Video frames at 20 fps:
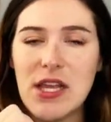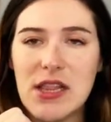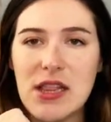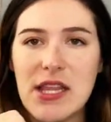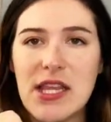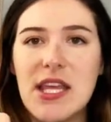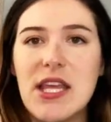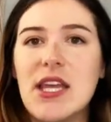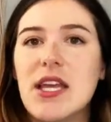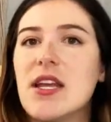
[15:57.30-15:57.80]

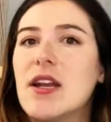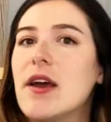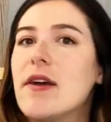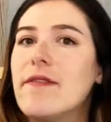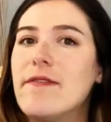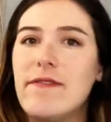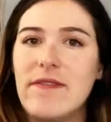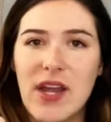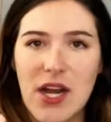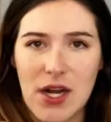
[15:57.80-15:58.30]

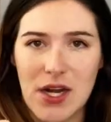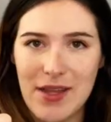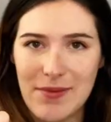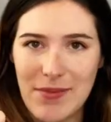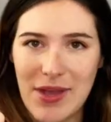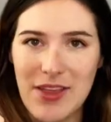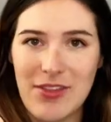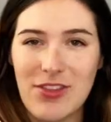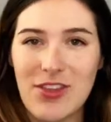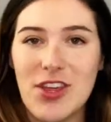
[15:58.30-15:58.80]
lean, very
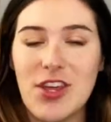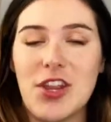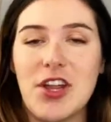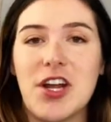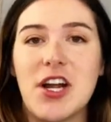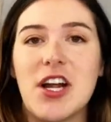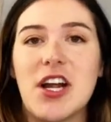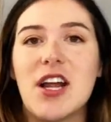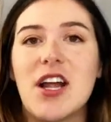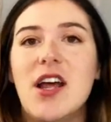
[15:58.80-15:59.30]

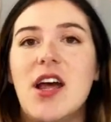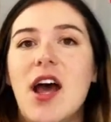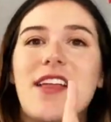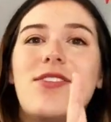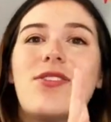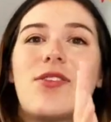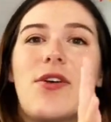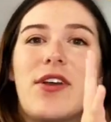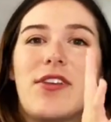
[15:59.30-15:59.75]
muscular. And so I